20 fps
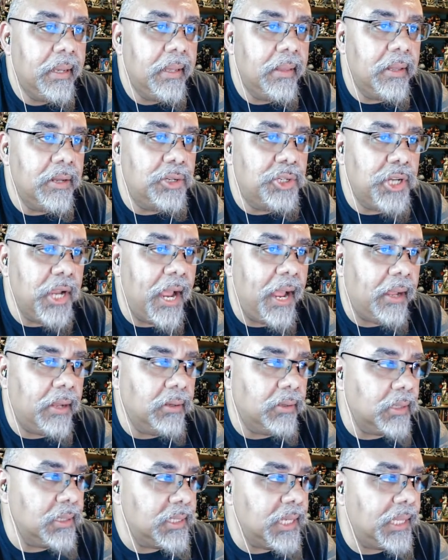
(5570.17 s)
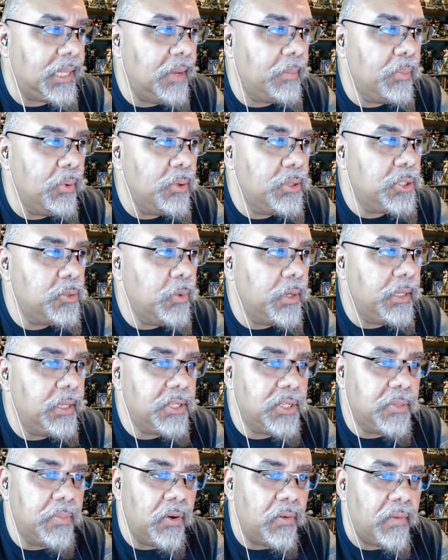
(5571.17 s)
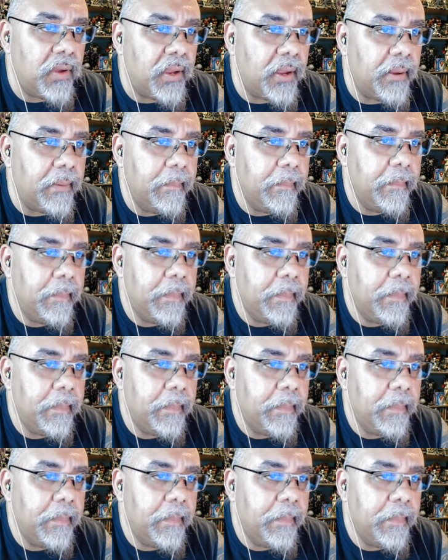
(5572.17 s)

The Jackal. Is that the Bruce Willis movie?